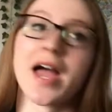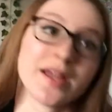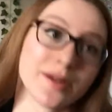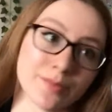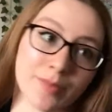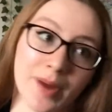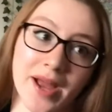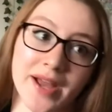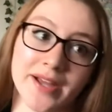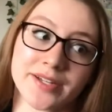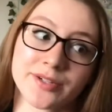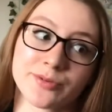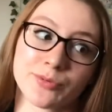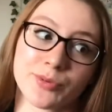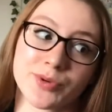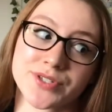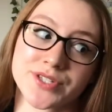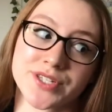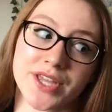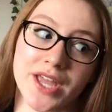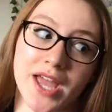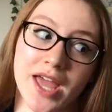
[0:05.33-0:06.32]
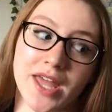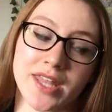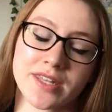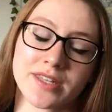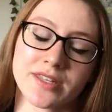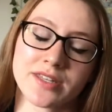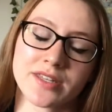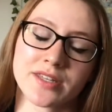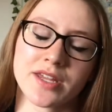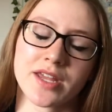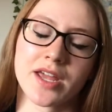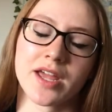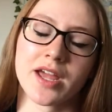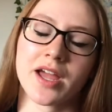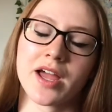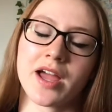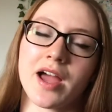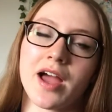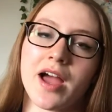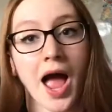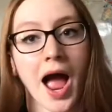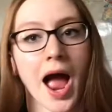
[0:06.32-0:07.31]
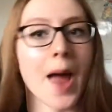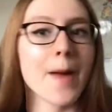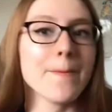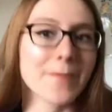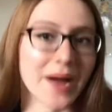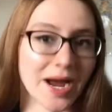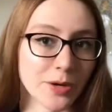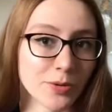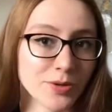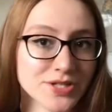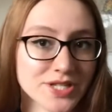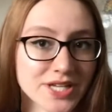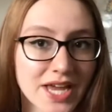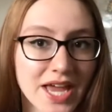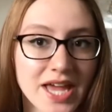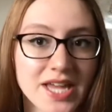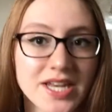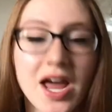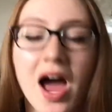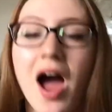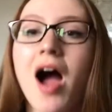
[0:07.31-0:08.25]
I'm back once again. I'm back once again.